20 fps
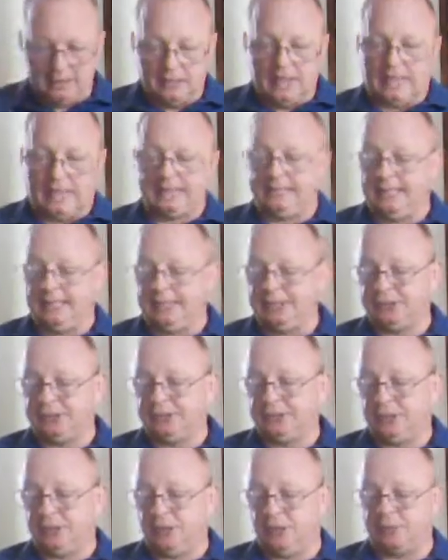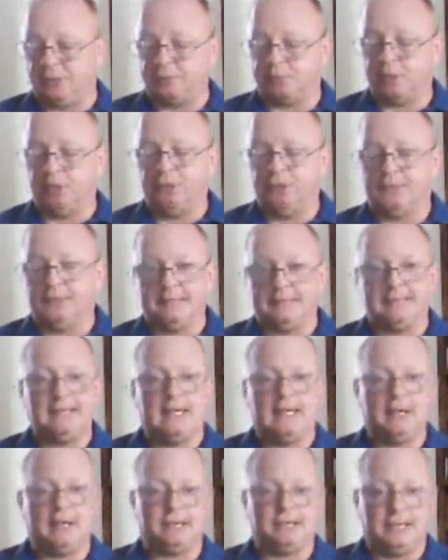I said this on the prose
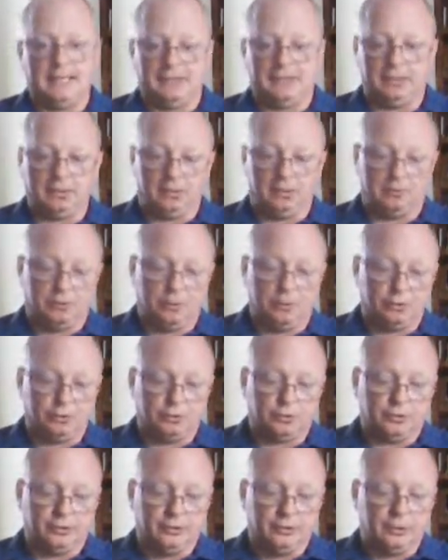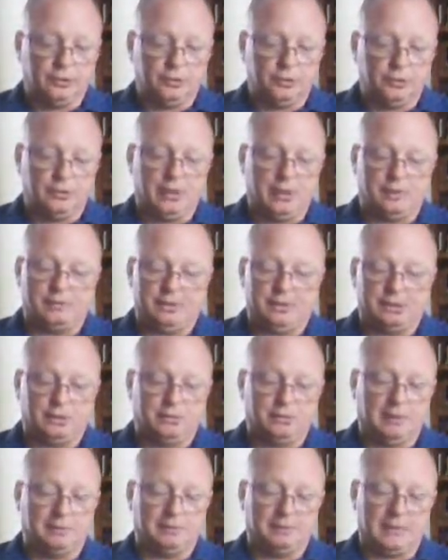essay. I'll say it again on the poetry. Do not visit
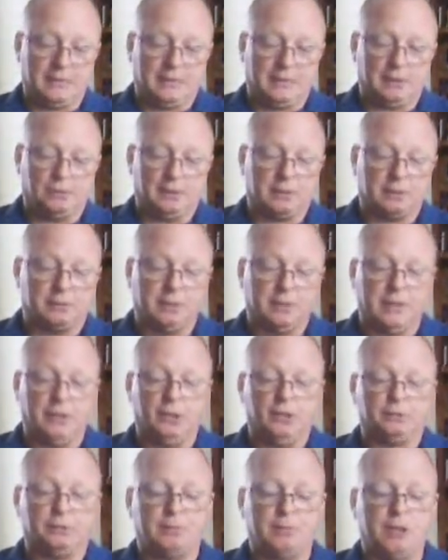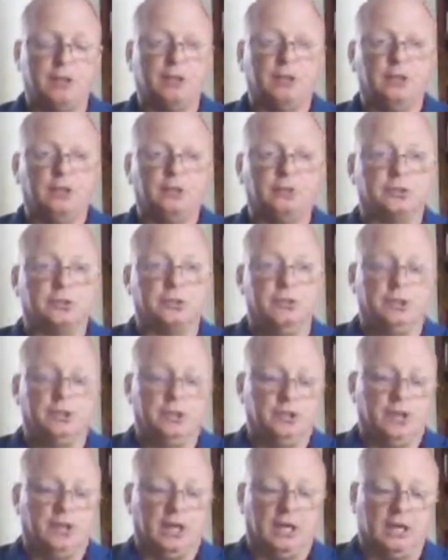a website like Wikipedia or SparkNotes.
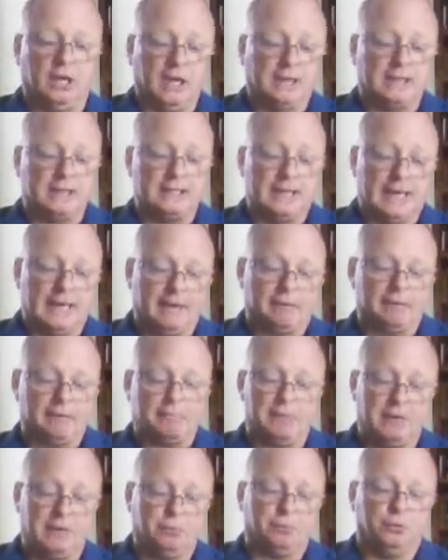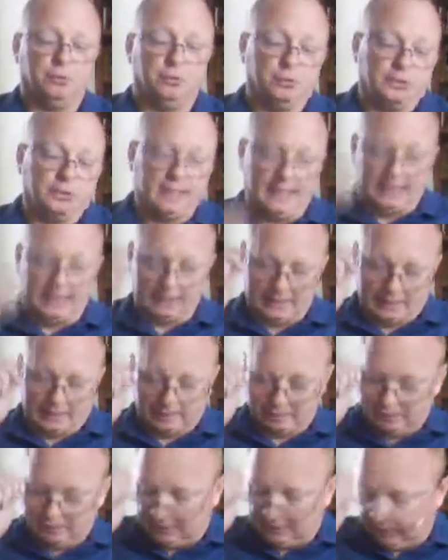A lot of times people
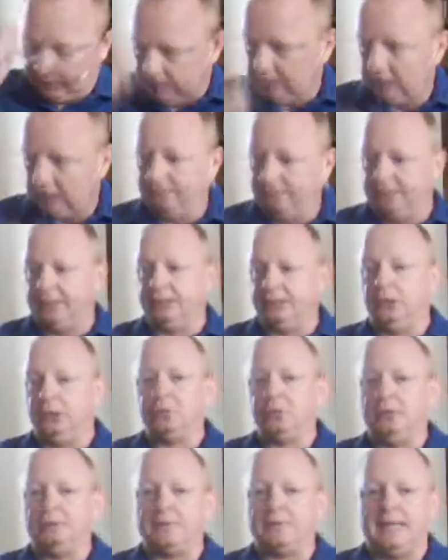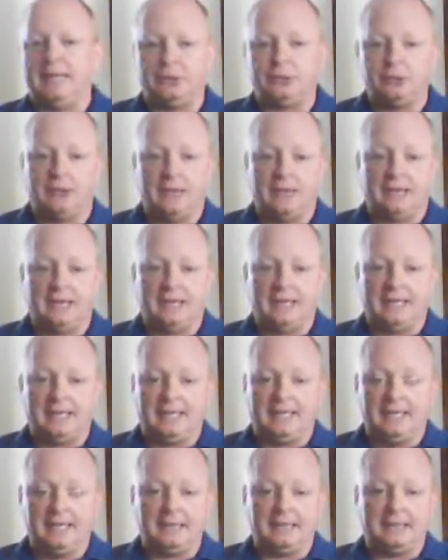can visit those websites, try to get
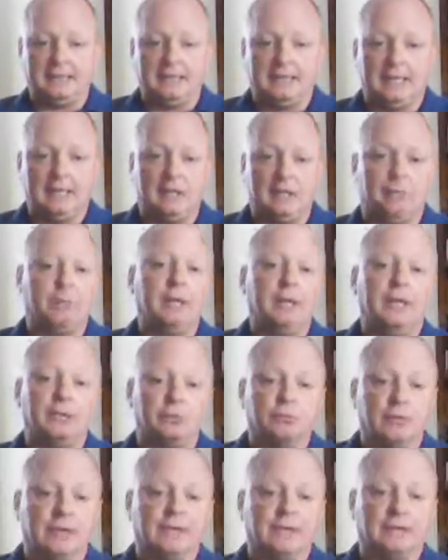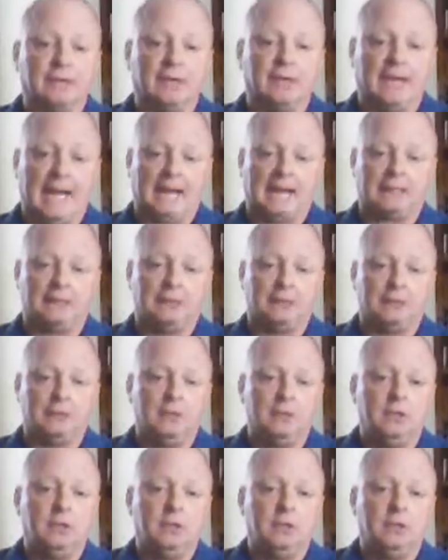ideas, and then they end up plagiarizing on accident.